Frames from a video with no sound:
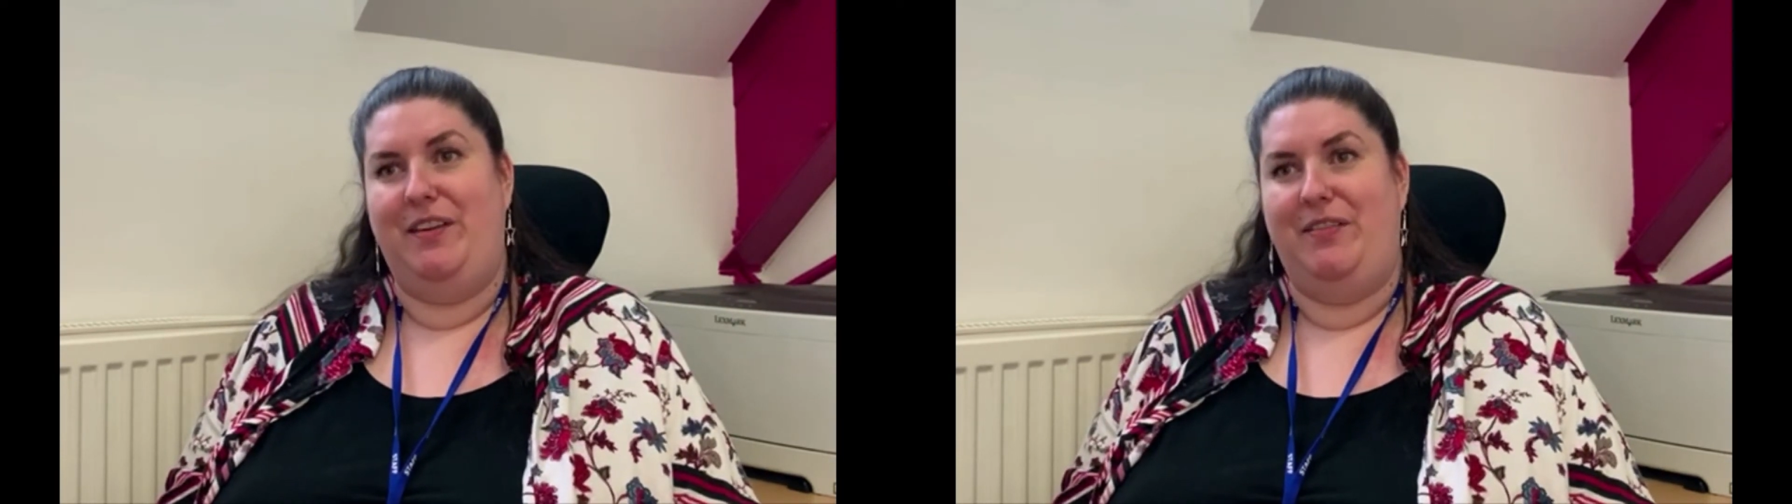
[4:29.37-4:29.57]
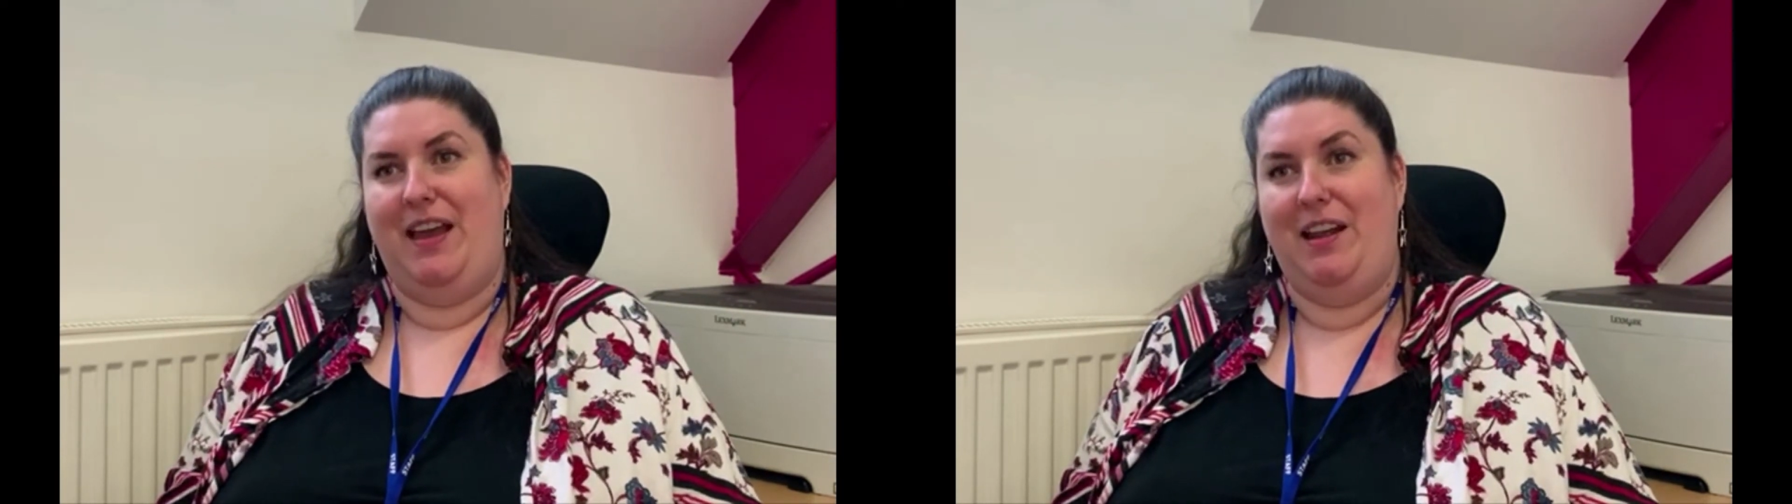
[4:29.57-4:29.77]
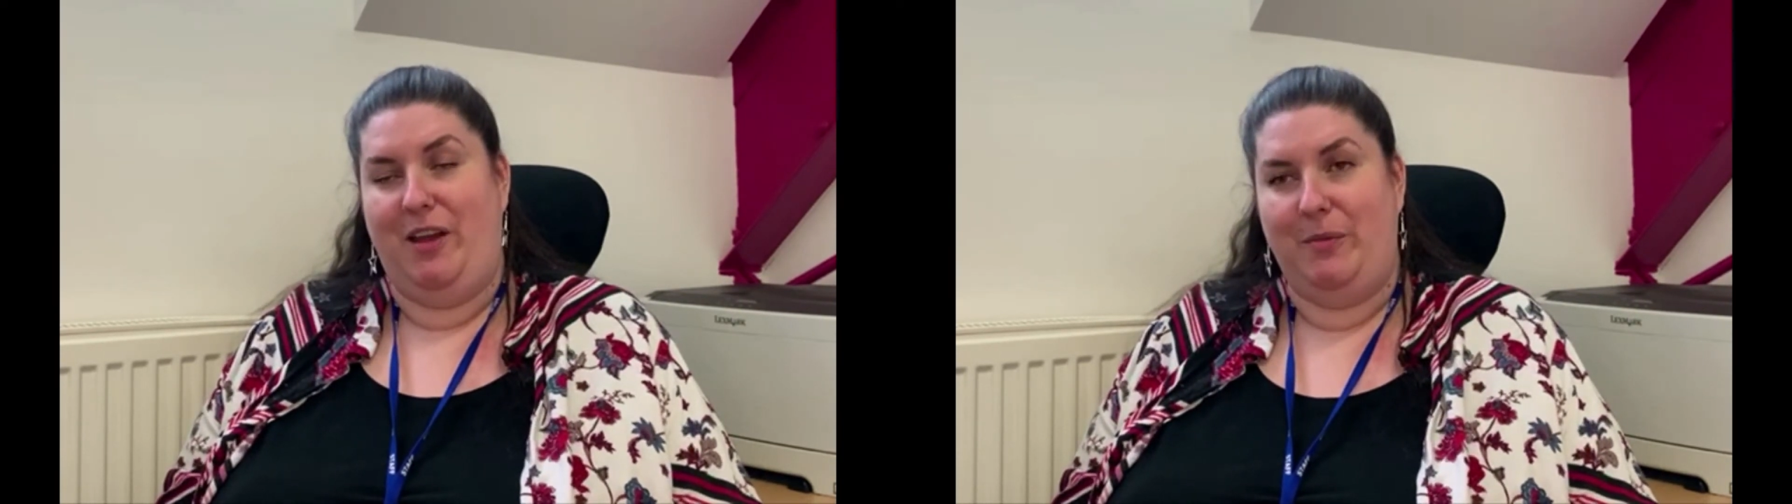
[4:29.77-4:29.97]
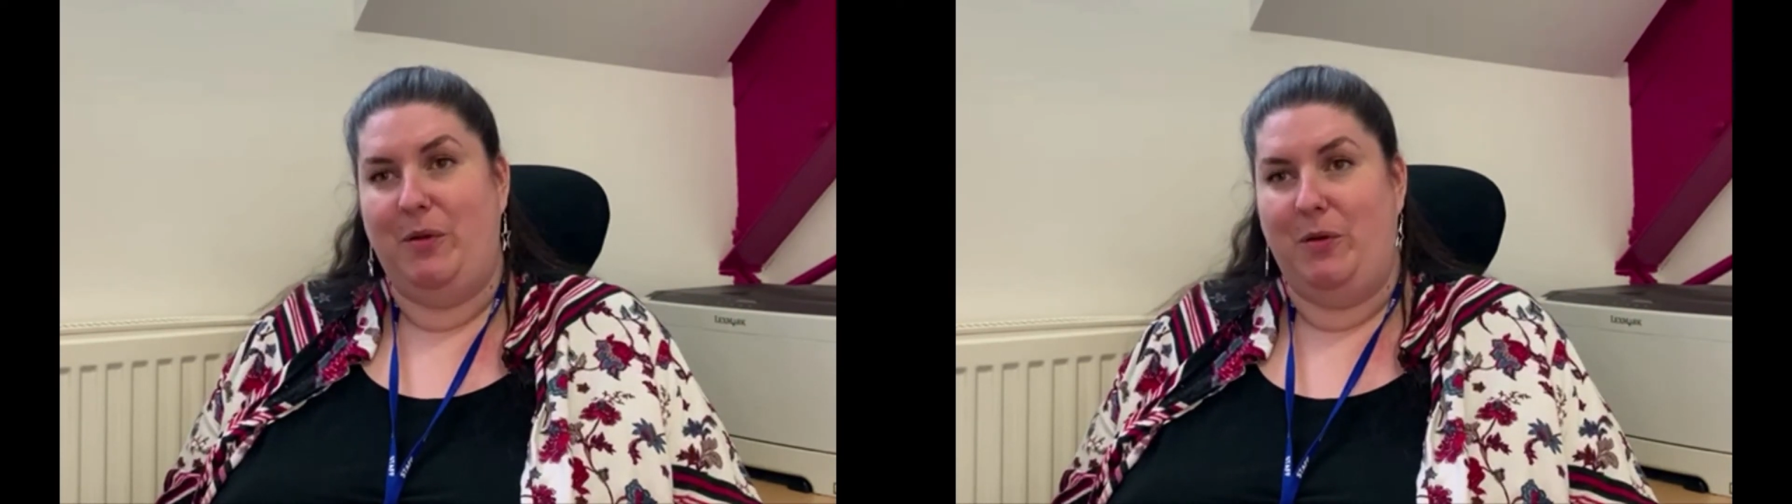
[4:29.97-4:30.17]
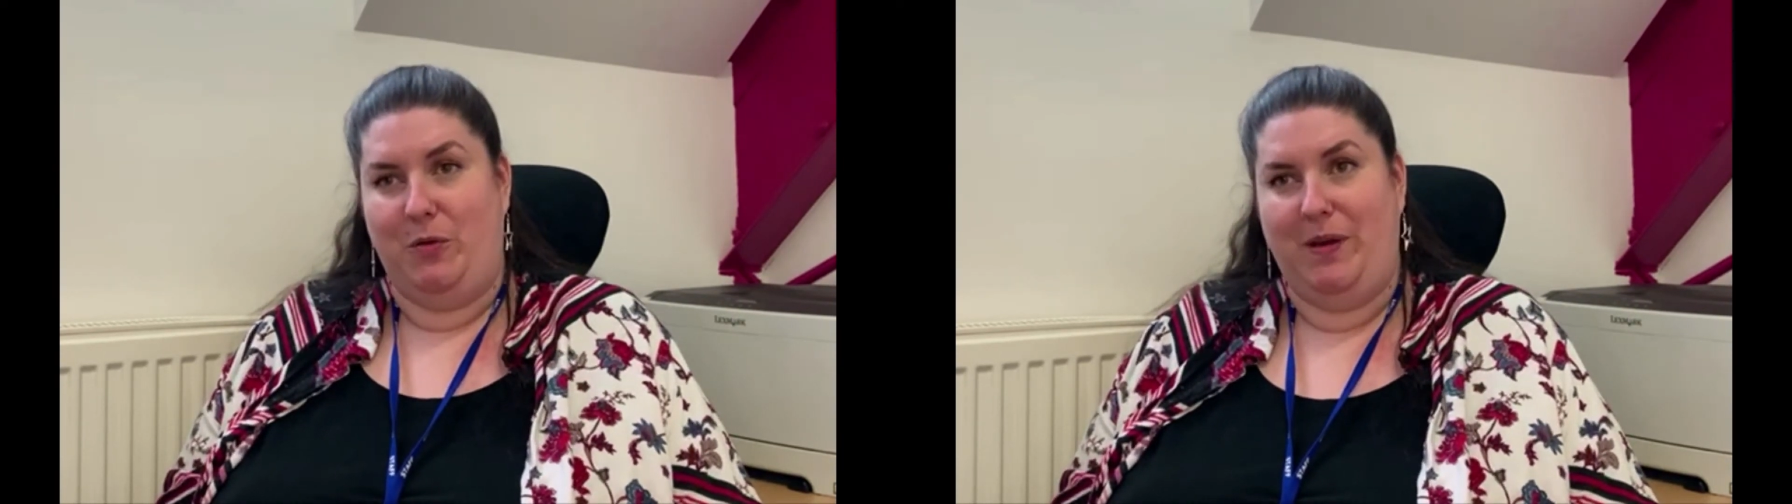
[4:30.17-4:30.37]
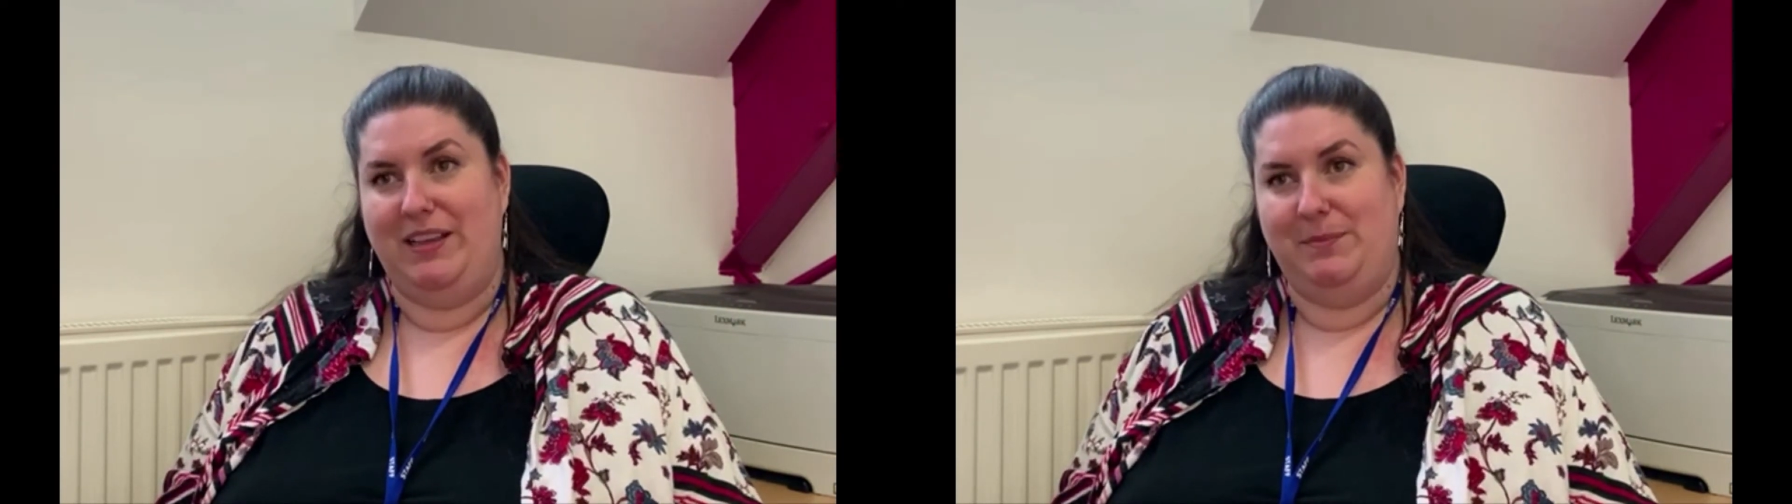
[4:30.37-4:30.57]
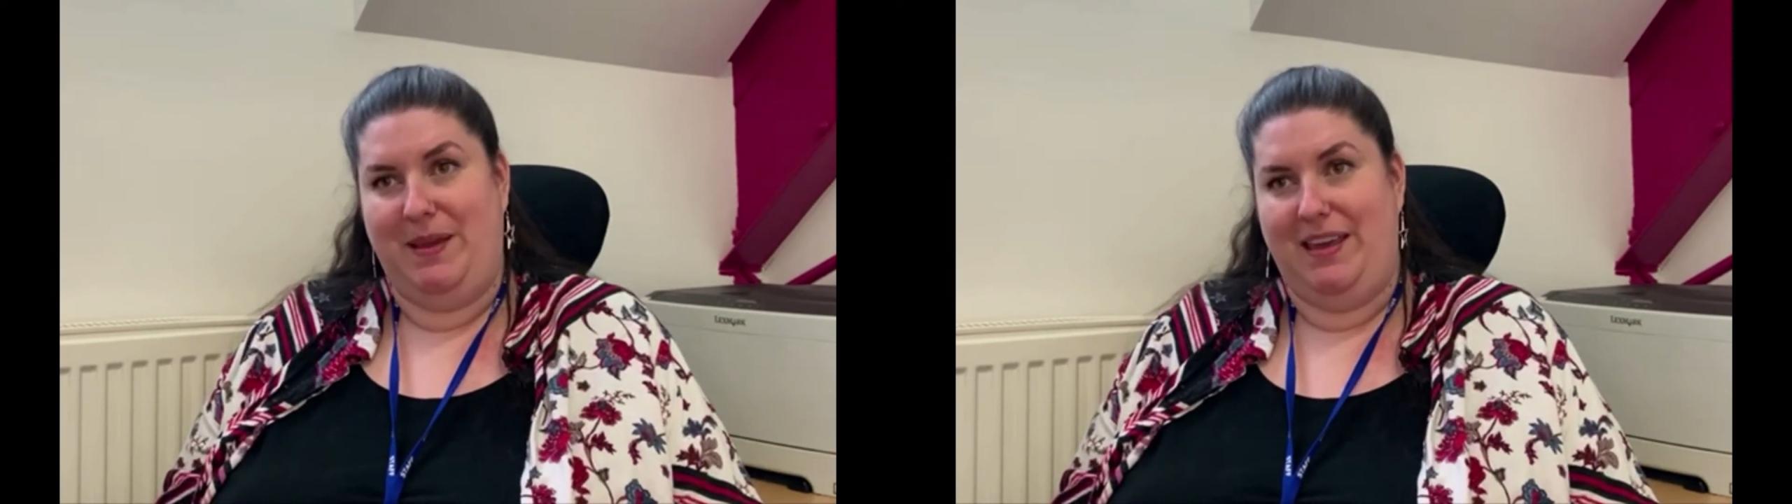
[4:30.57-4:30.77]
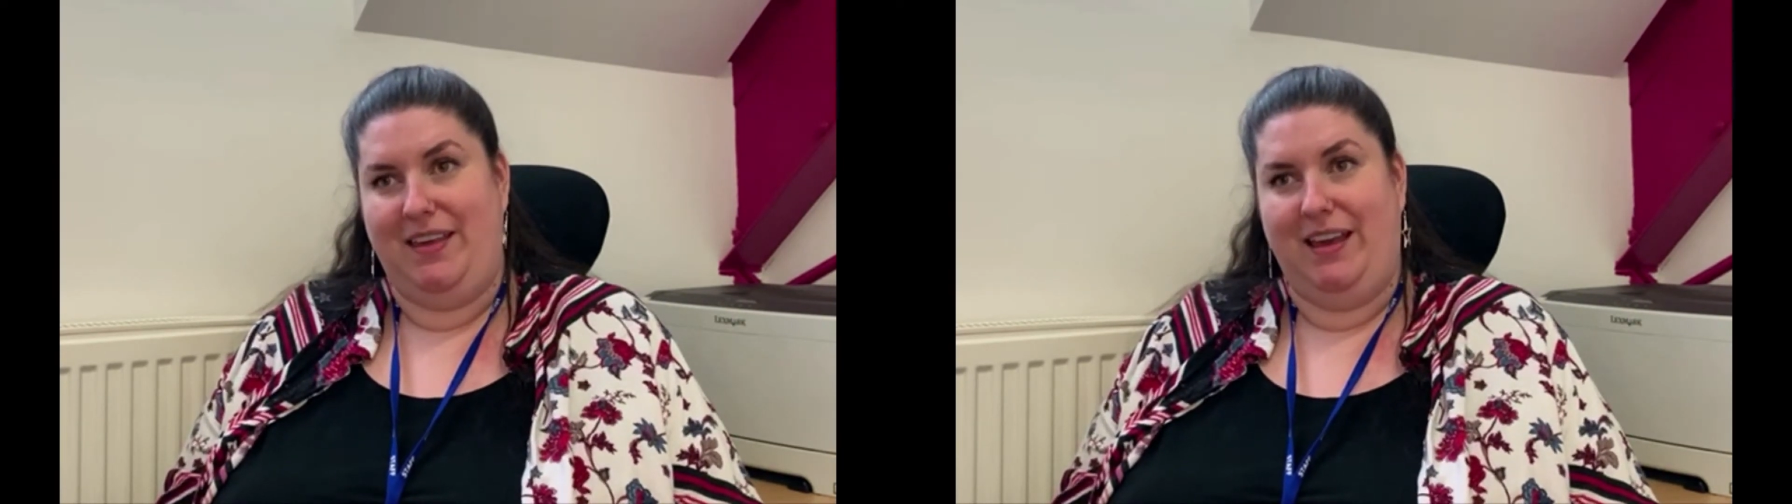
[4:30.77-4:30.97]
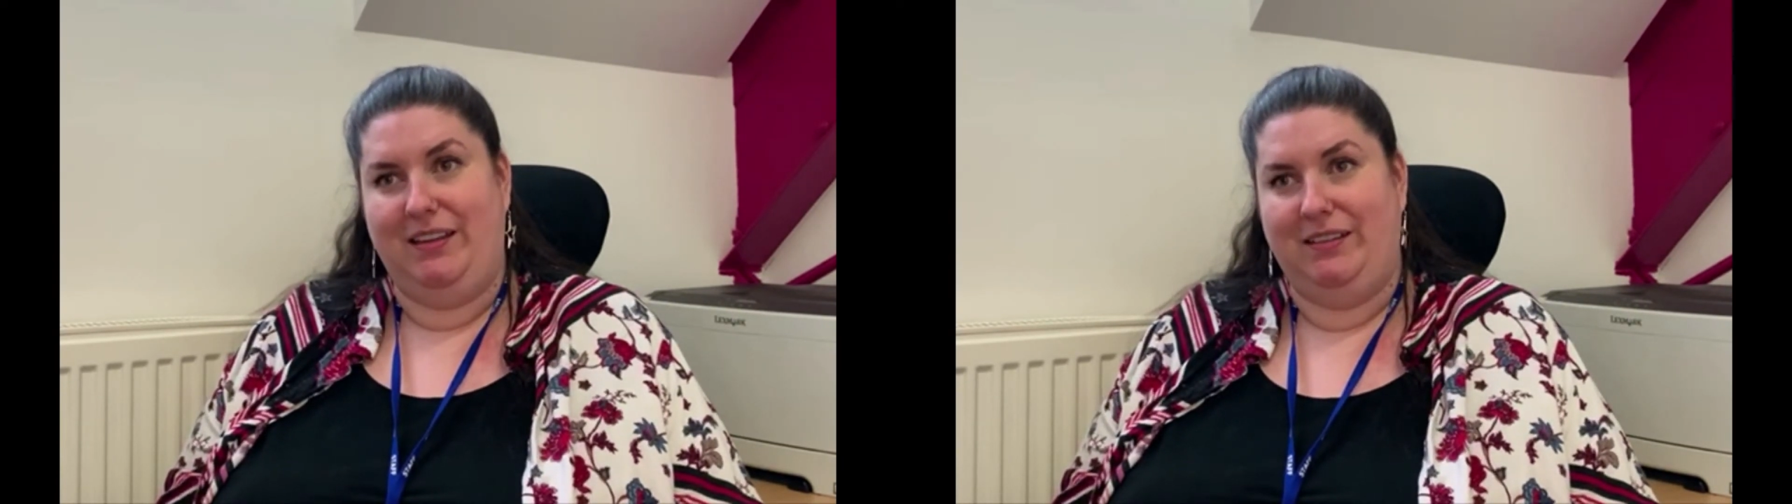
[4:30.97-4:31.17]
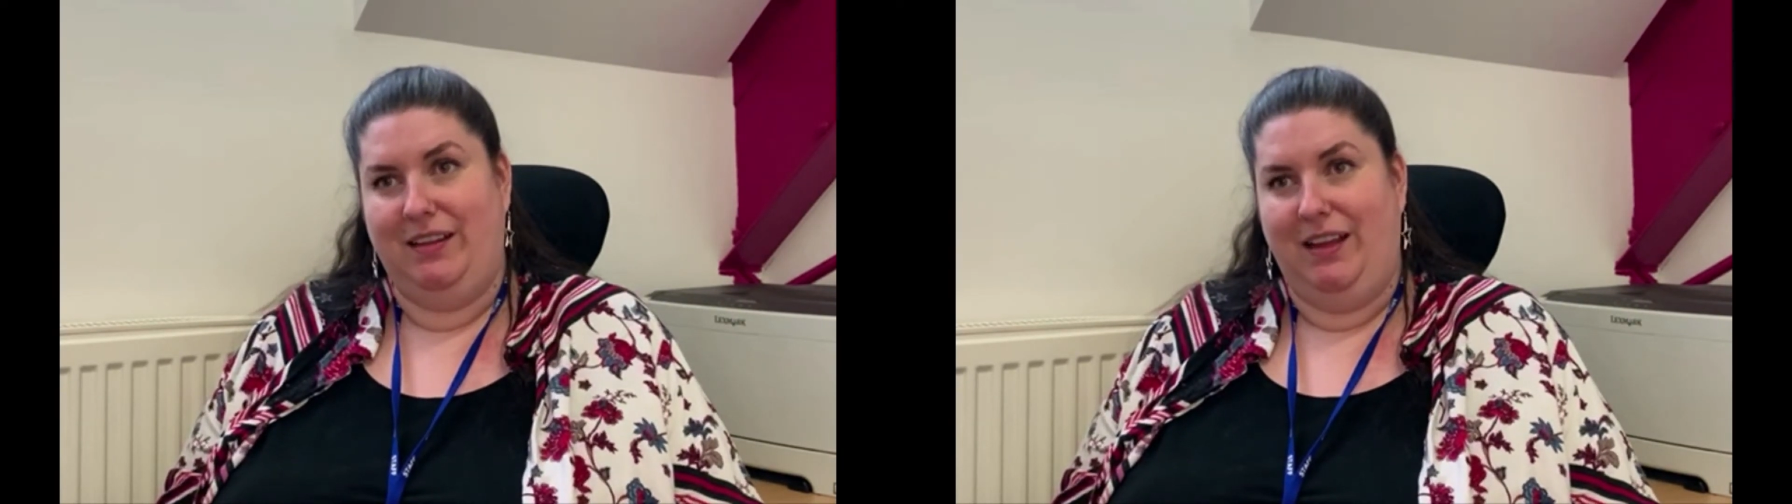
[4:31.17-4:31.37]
that light will always be there.